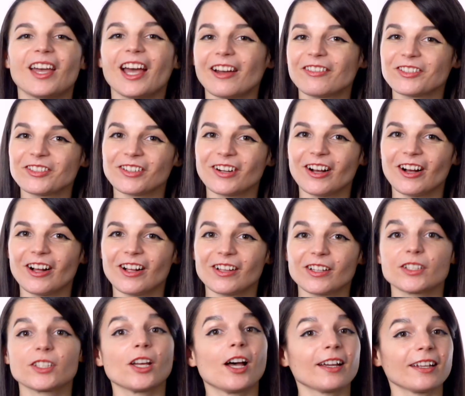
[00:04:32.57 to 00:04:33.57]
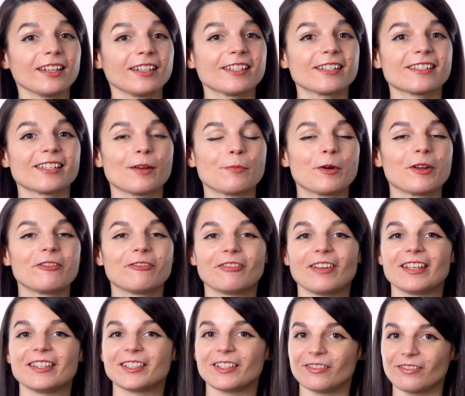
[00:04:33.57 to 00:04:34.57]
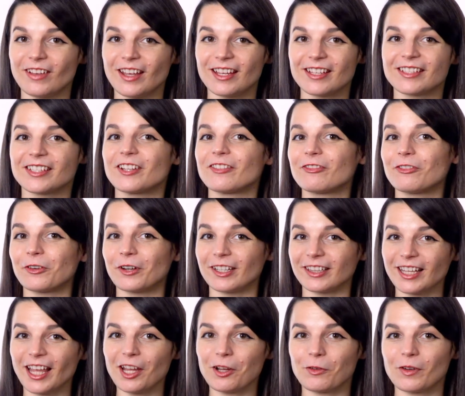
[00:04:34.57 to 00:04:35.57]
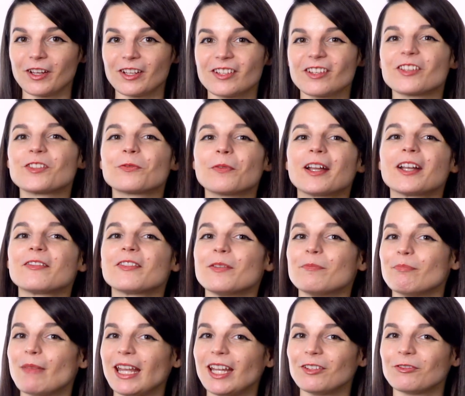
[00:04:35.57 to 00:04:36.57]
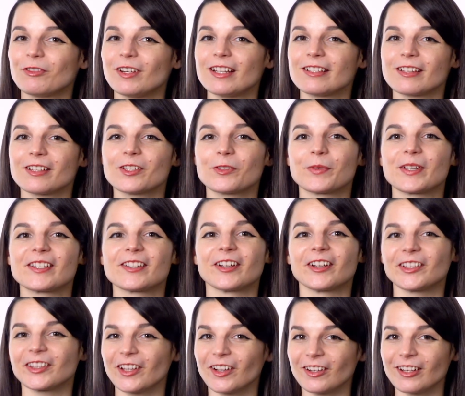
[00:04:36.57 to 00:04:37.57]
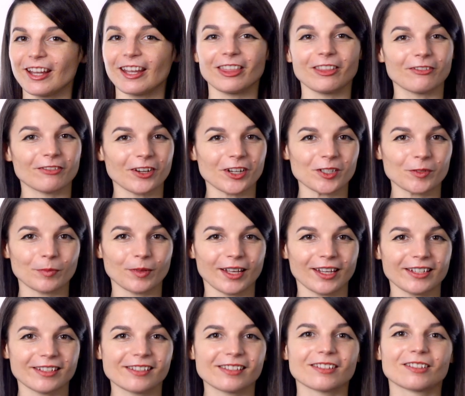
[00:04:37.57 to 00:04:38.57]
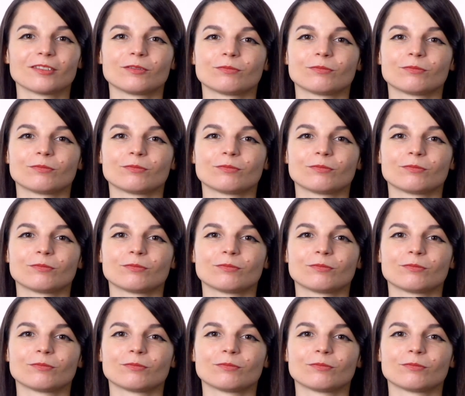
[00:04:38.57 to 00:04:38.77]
After all, talking to someone face-to-face in a foreign language is one of the main reasons we start learning in the first place.